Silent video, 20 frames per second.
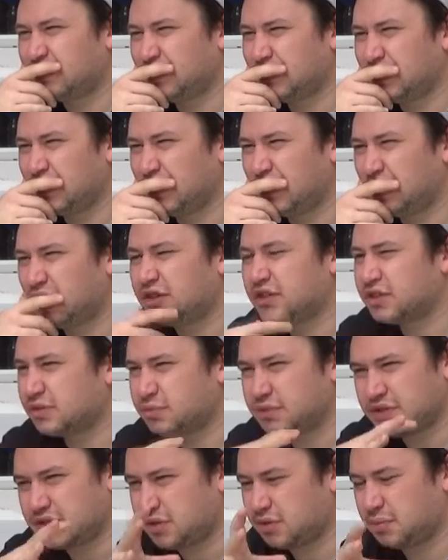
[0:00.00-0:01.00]
and you know, because I
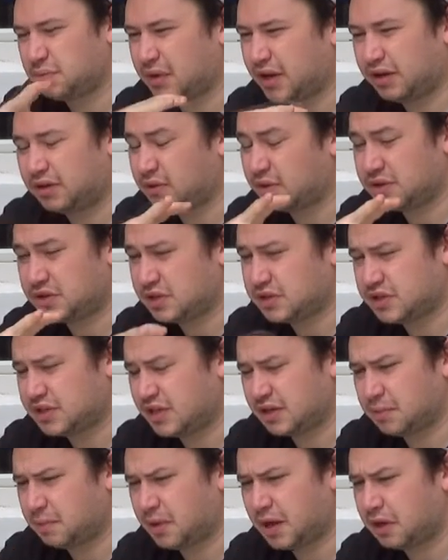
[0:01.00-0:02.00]
was doing panto, I just
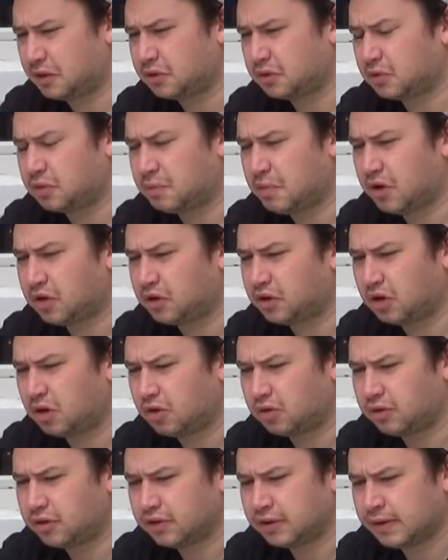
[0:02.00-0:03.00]
did a panto
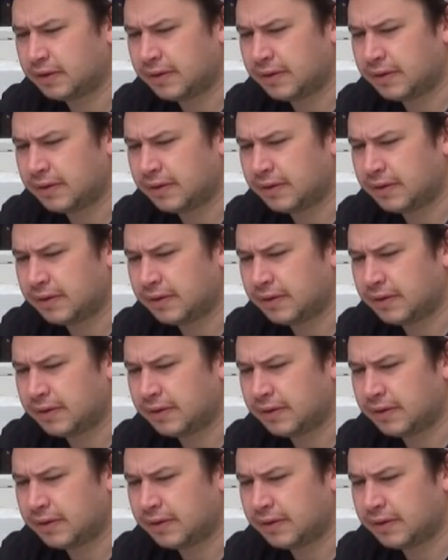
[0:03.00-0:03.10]
monologue,